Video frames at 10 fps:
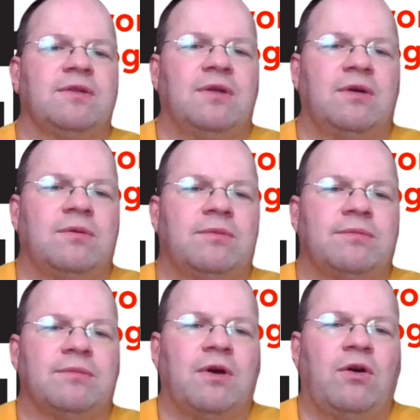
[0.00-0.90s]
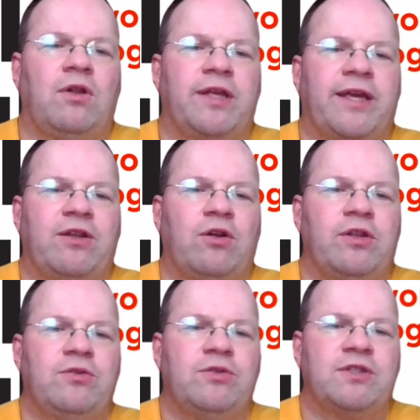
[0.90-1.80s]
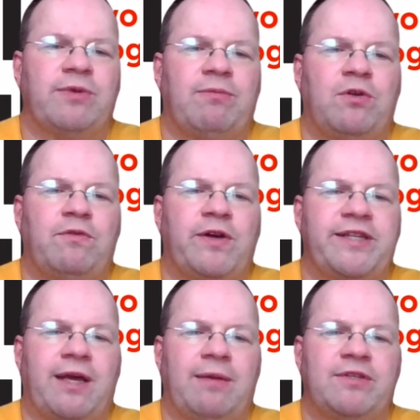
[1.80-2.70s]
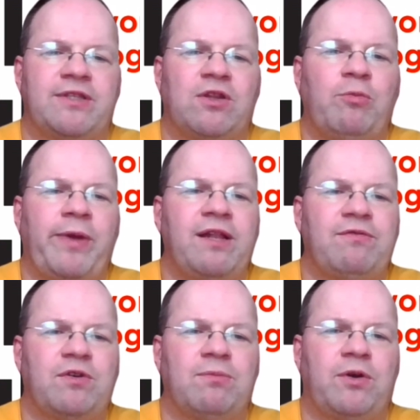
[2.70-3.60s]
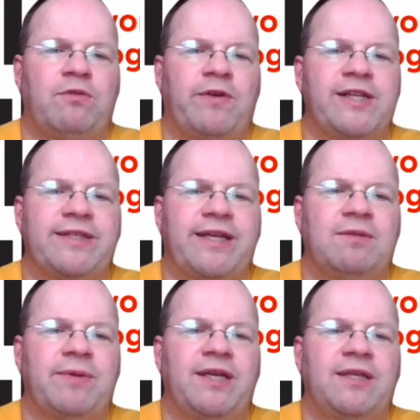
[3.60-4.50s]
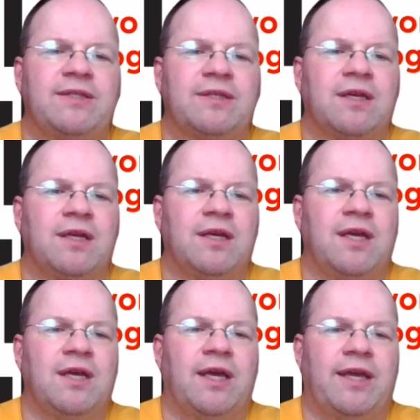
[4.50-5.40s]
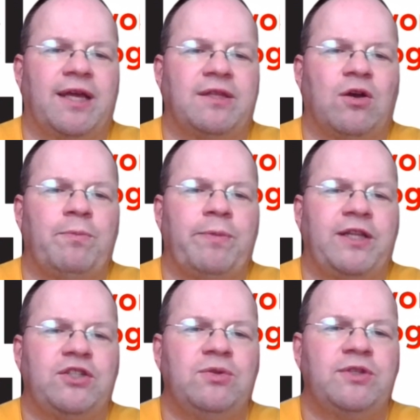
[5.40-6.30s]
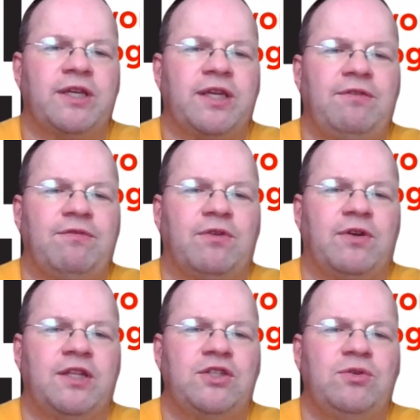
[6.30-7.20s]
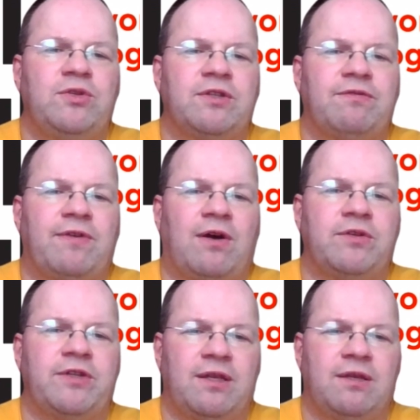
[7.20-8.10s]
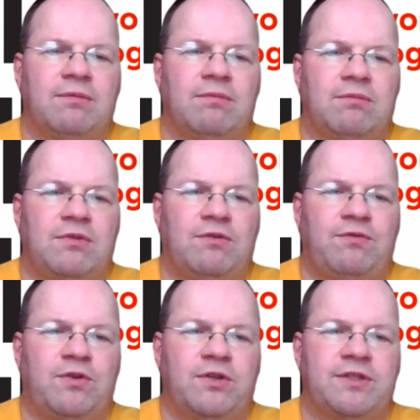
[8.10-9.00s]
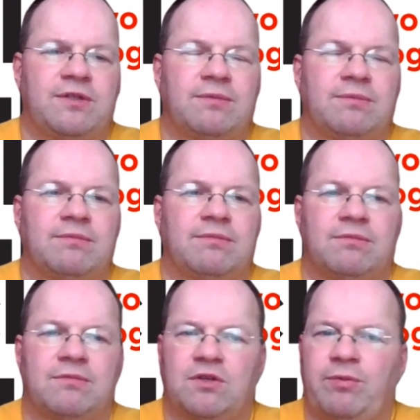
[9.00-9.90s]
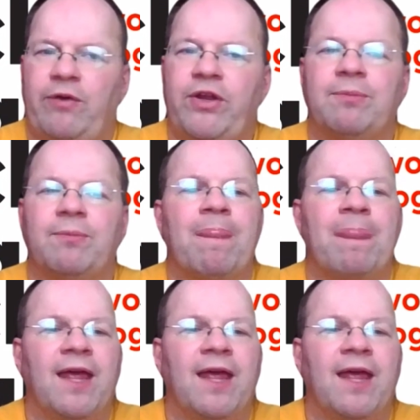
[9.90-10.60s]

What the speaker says: So I'll get all users where profile type is no mail from profiles database, get the homepage user key for each user found in the first query,